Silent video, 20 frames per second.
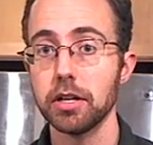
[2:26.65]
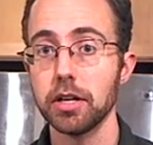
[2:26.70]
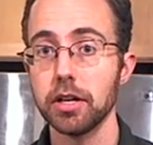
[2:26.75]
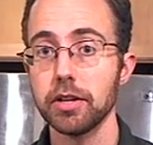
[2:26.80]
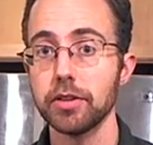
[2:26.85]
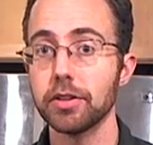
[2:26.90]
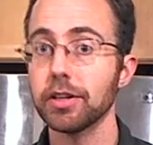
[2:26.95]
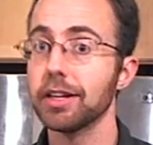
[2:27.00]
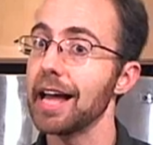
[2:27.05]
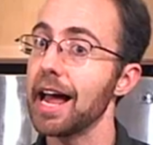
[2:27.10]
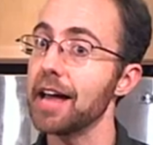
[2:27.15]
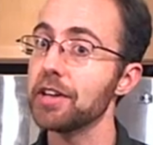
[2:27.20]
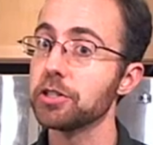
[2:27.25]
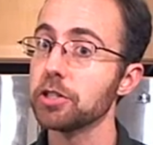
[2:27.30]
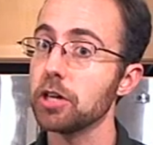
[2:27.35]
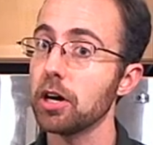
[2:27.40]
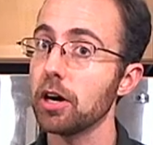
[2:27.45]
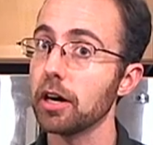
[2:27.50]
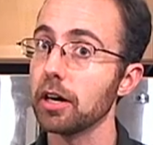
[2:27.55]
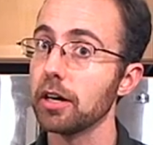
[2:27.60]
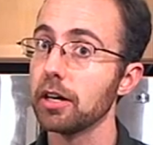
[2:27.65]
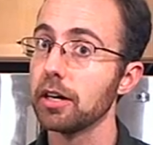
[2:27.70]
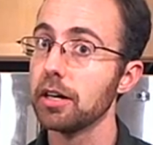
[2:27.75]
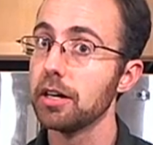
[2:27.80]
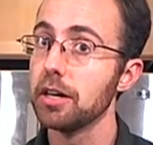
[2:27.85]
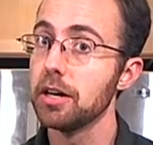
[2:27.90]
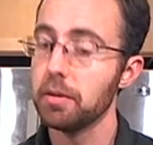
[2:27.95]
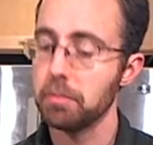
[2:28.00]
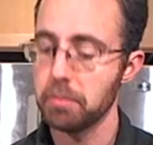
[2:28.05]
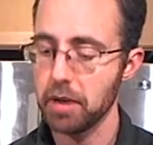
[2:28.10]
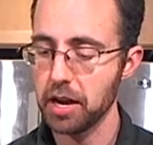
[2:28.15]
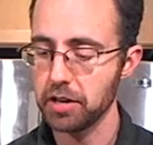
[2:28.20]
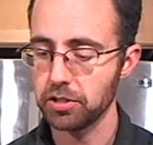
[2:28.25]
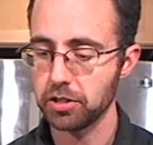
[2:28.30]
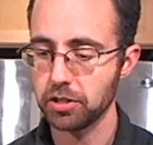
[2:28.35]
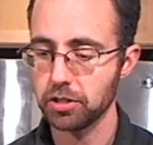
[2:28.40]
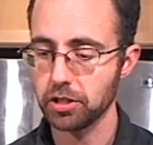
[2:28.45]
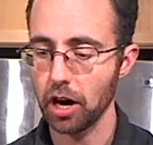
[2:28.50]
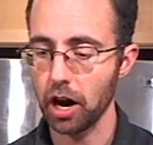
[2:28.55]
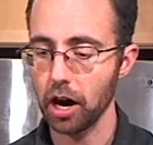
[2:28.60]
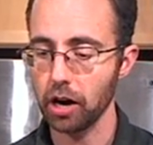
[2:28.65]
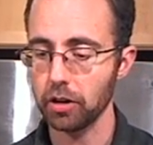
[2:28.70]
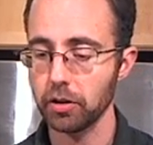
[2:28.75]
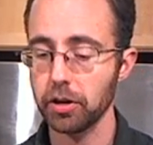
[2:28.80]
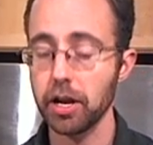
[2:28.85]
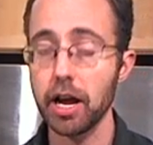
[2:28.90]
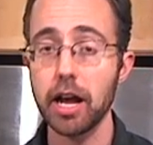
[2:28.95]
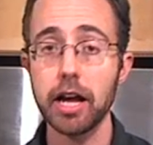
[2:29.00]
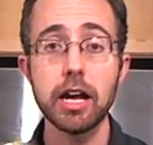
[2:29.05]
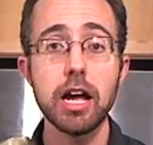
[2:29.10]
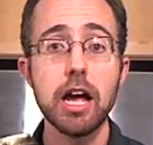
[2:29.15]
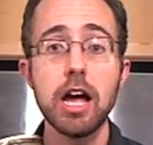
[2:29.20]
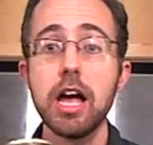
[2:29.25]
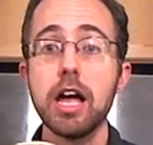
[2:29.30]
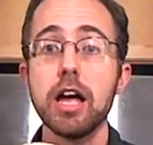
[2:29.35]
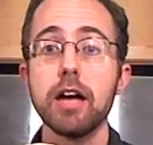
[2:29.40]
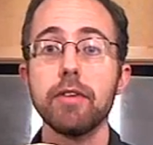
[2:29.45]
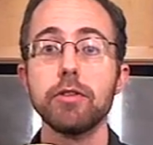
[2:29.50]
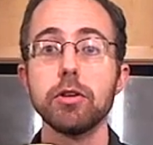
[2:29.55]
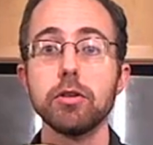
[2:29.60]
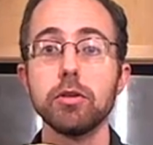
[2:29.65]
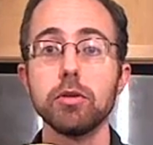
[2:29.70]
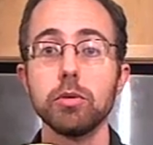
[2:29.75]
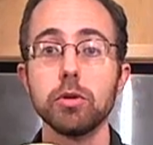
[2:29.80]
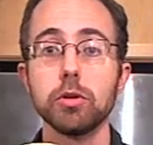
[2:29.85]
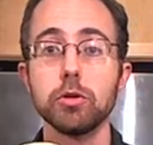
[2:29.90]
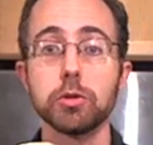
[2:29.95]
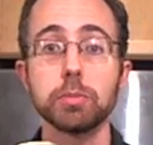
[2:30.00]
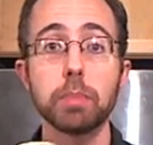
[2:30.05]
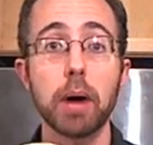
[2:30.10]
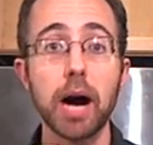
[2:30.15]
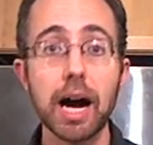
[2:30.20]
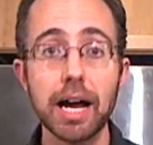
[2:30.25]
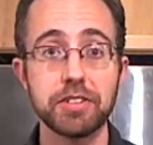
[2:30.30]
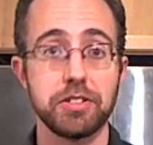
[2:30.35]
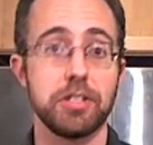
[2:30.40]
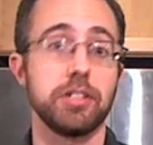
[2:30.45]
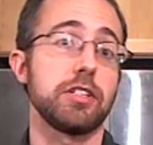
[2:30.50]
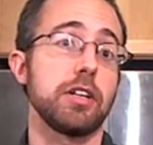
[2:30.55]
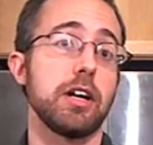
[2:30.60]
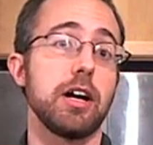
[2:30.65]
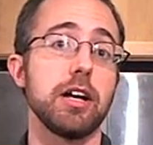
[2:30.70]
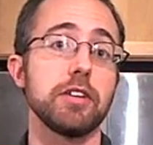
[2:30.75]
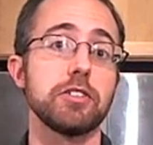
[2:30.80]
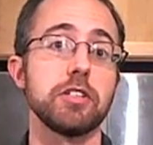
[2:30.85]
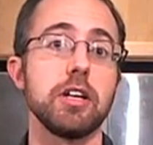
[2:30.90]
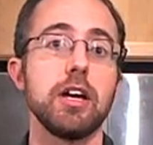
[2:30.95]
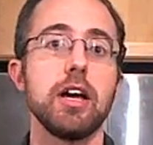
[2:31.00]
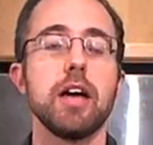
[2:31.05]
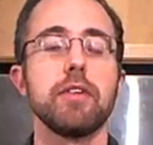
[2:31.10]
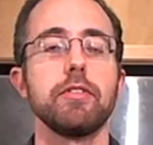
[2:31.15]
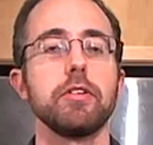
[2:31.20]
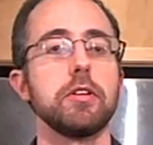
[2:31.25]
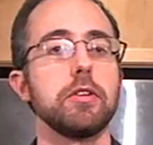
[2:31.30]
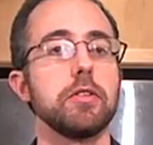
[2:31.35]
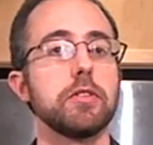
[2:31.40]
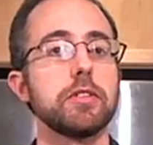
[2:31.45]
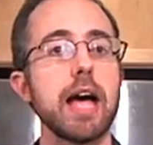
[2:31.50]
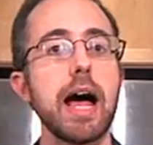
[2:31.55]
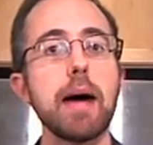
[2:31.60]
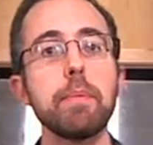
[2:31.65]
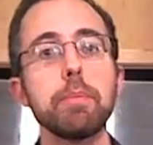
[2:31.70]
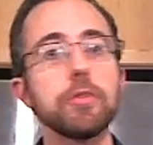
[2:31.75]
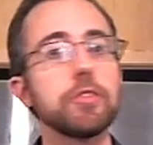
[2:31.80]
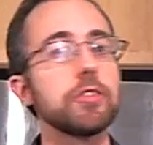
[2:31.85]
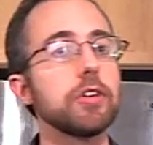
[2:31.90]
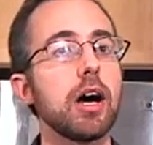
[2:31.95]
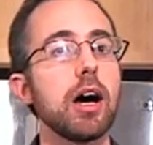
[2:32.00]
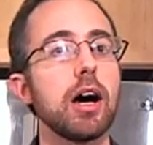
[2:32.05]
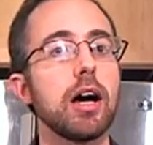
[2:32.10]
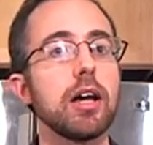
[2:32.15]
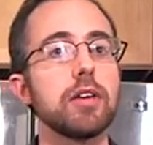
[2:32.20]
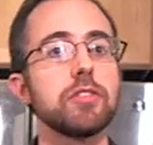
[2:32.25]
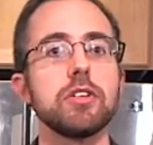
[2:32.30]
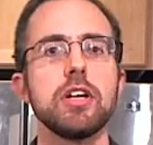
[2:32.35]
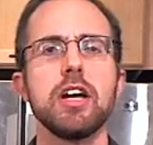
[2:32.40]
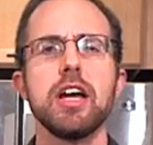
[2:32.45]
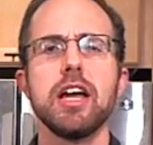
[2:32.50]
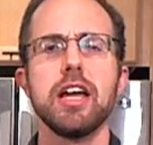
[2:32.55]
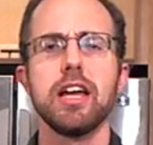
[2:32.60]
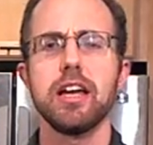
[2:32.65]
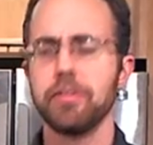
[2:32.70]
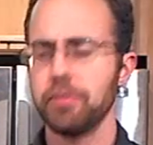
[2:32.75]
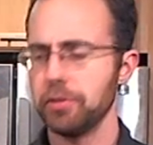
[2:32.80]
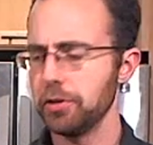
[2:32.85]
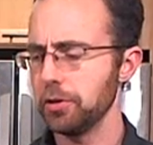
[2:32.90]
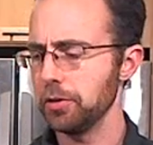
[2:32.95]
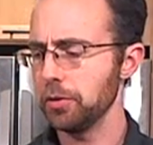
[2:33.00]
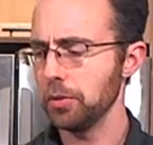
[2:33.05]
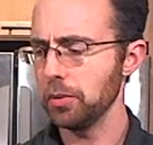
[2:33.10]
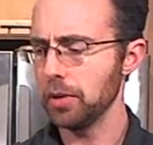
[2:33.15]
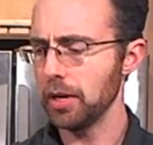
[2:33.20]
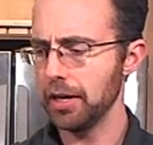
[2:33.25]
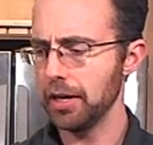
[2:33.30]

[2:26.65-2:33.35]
the glass jar, mason jar, okay? If you use pasta sauce, if you use applesauce, if you